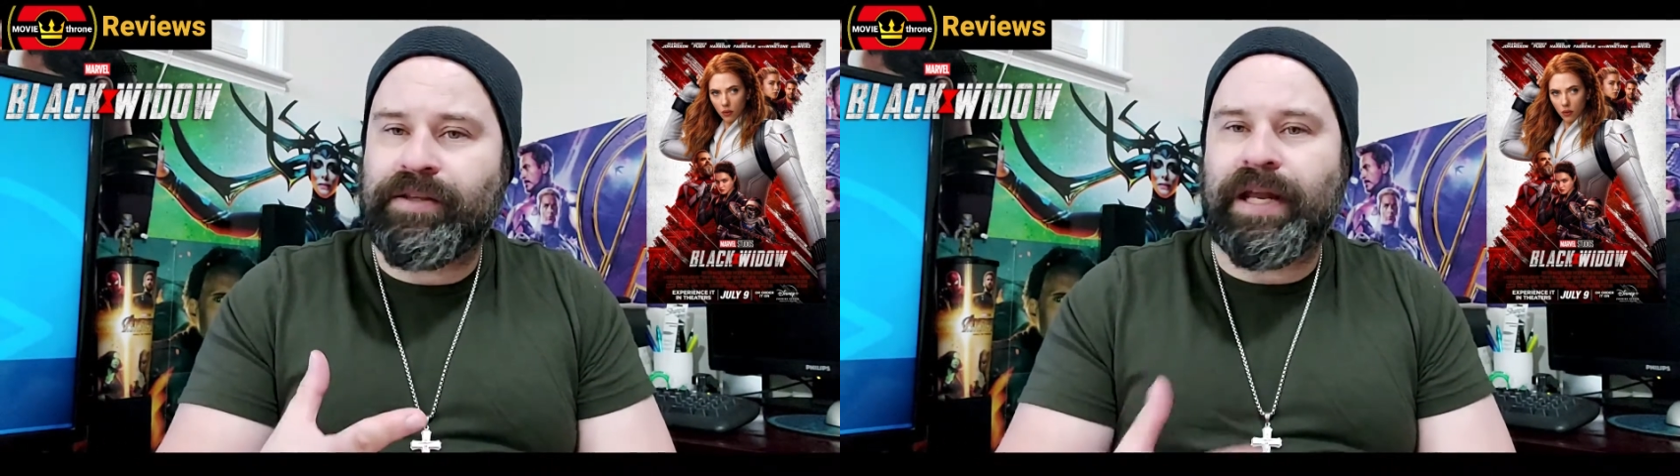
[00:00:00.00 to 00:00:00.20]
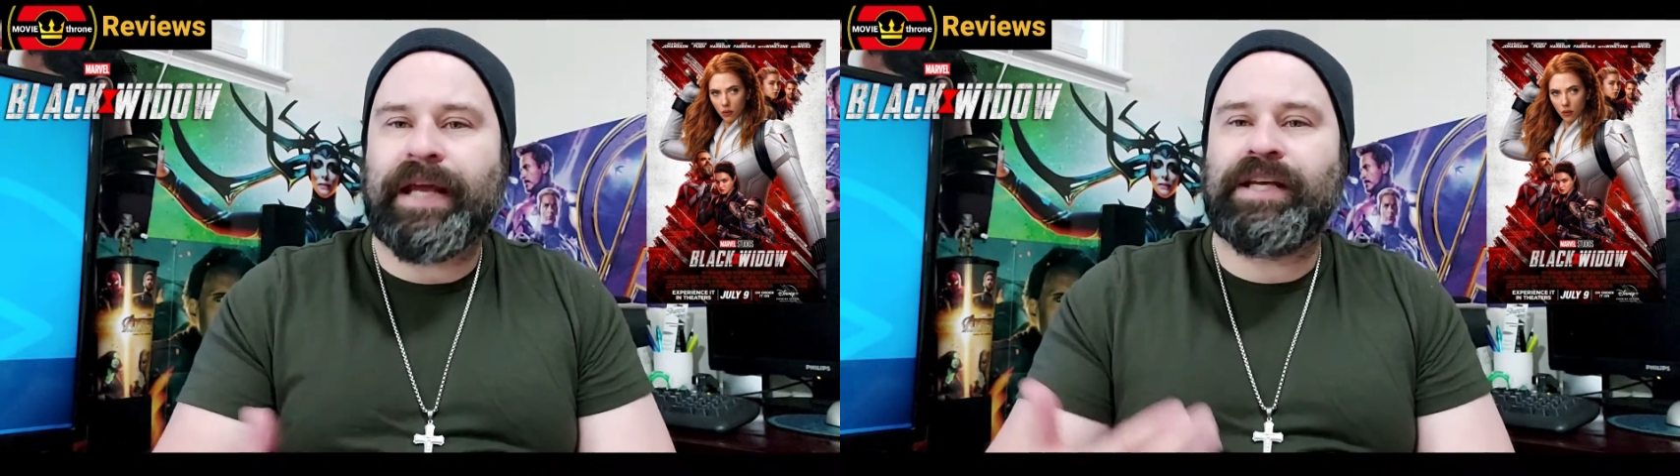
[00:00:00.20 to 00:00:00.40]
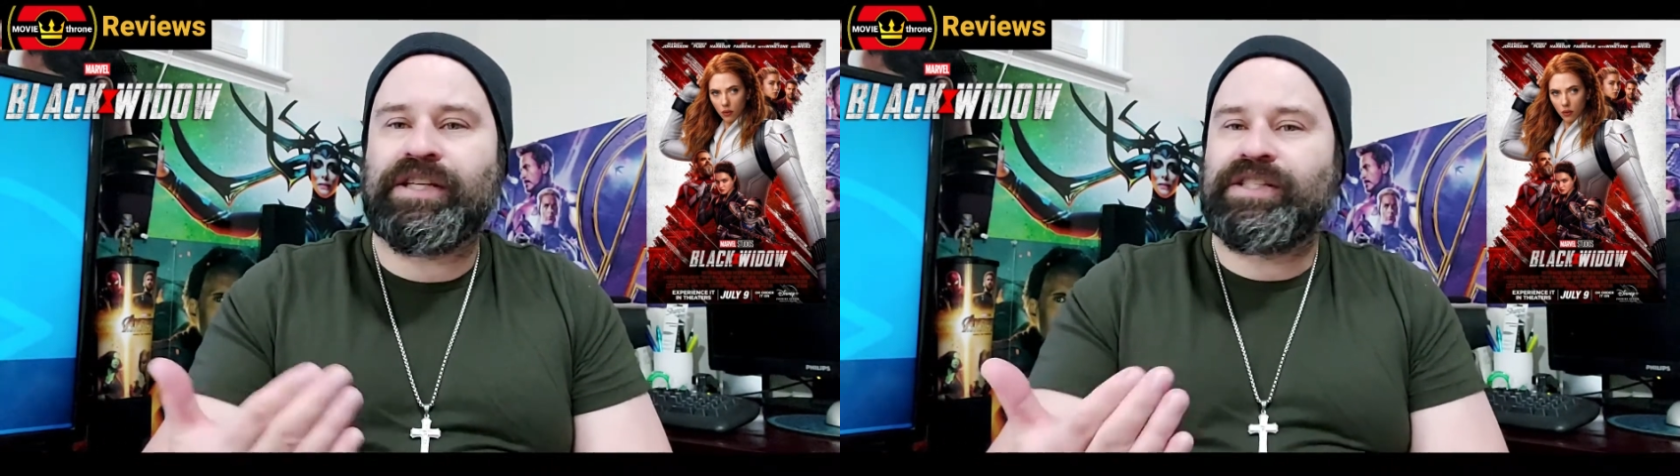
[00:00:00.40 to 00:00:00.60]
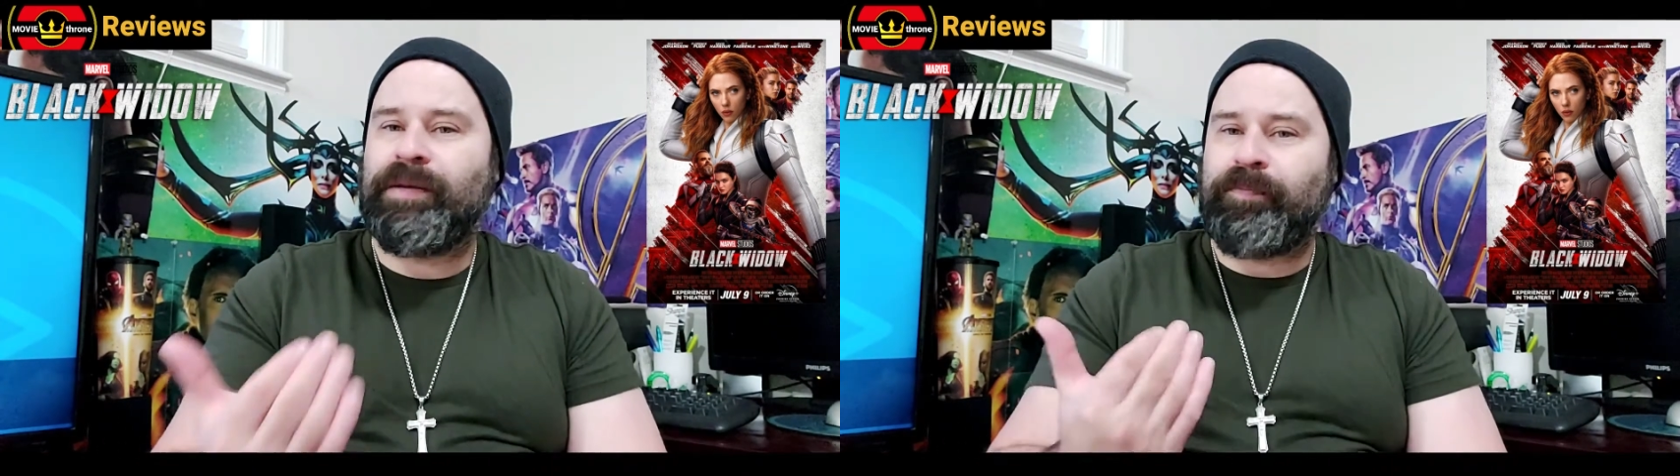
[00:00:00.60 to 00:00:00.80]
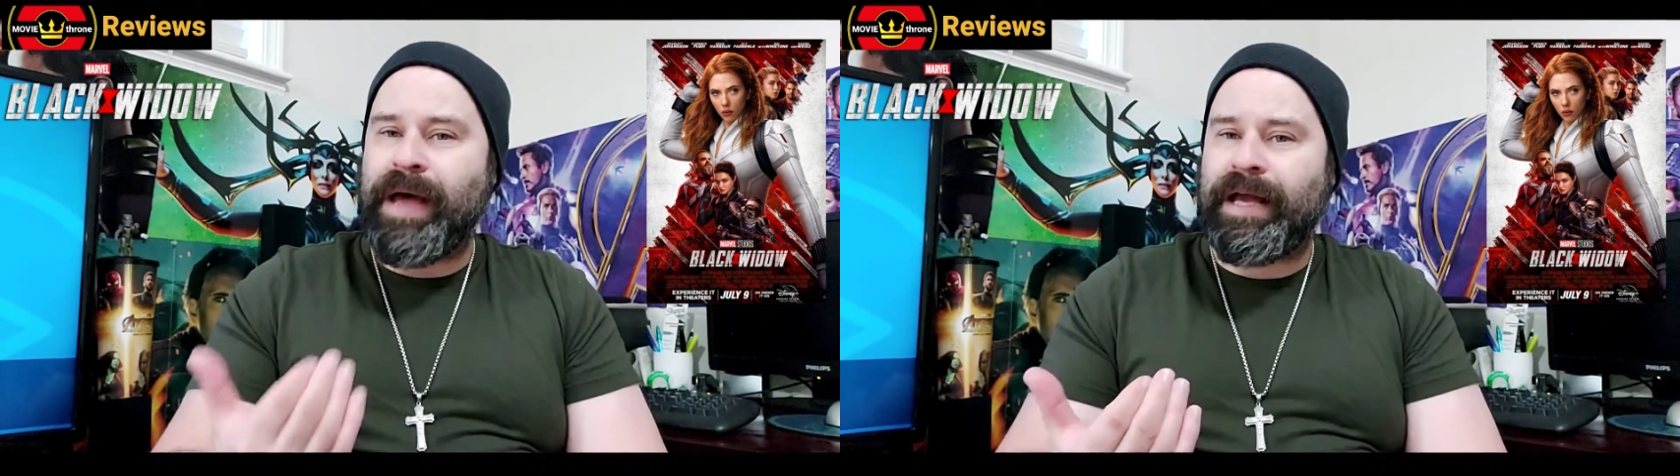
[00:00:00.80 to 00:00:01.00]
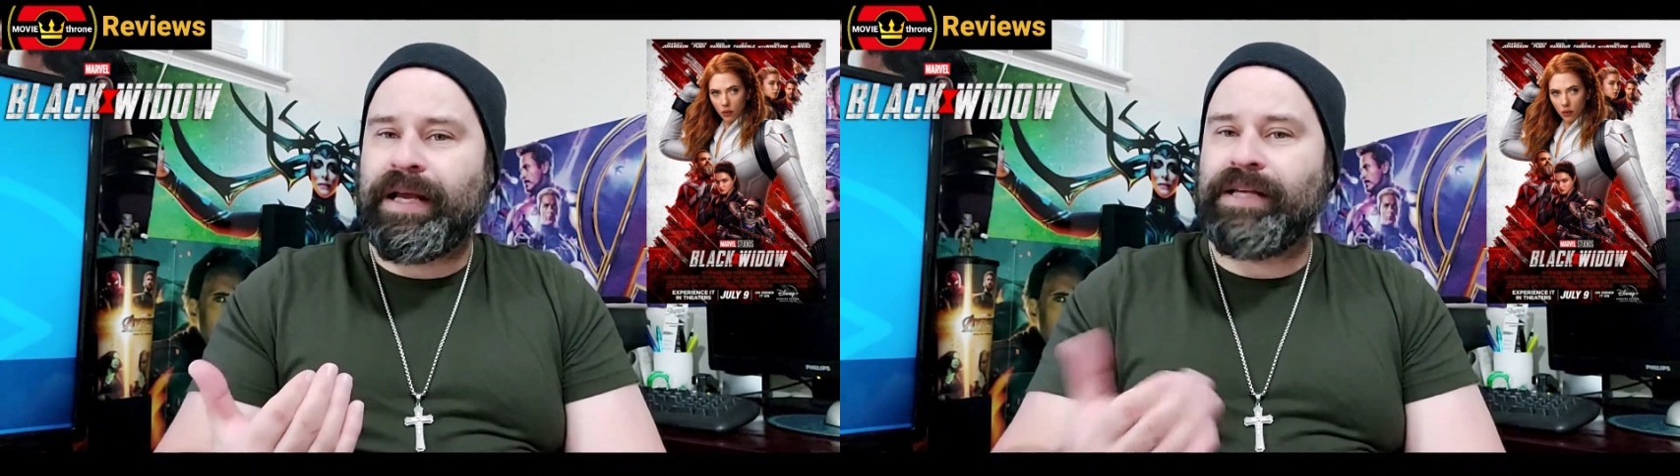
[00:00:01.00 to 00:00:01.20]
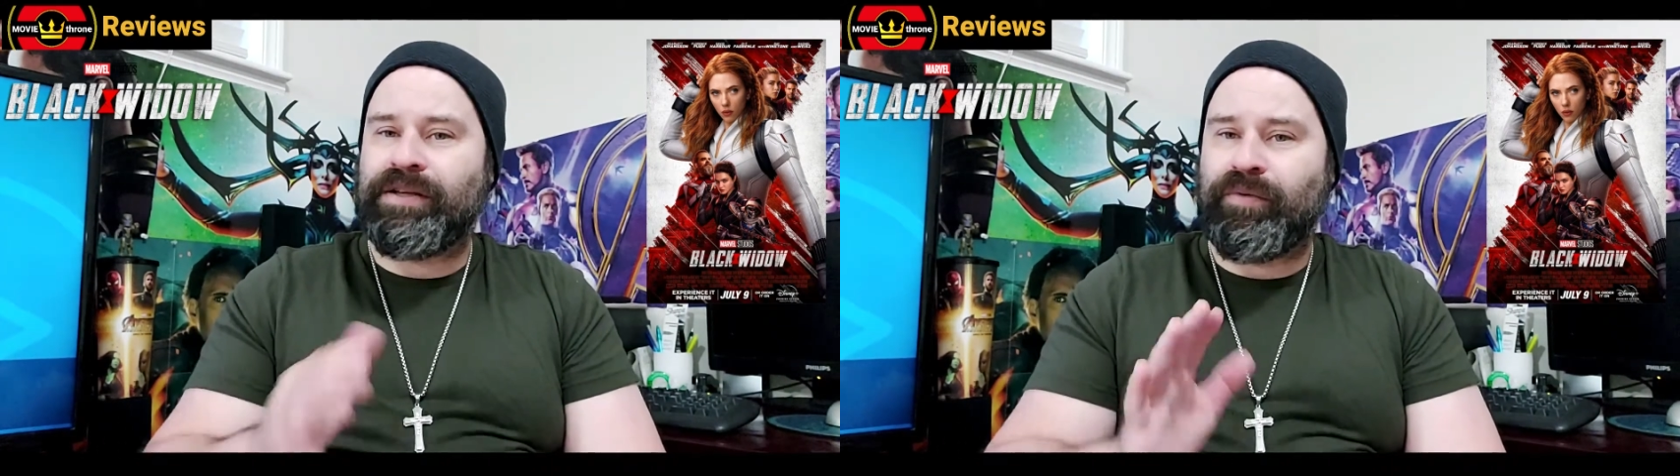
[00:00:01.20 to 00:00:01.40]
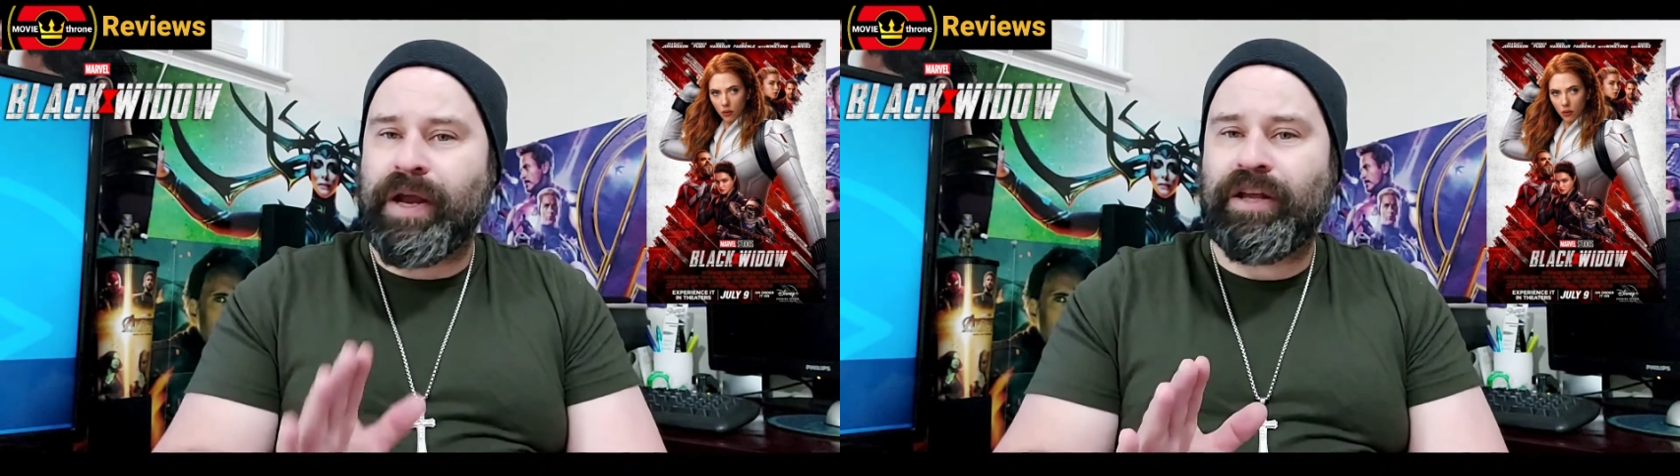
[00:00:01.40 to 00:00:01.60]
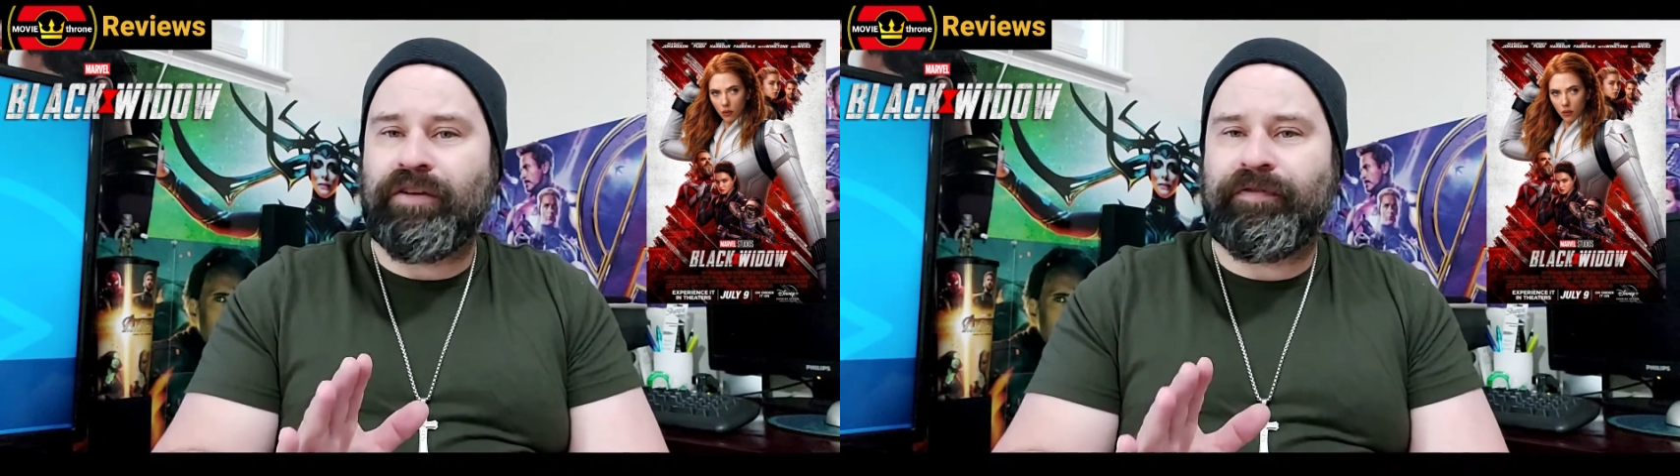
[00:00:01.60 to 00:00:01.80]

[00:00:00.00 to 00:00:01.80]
then I can just sit back as a regular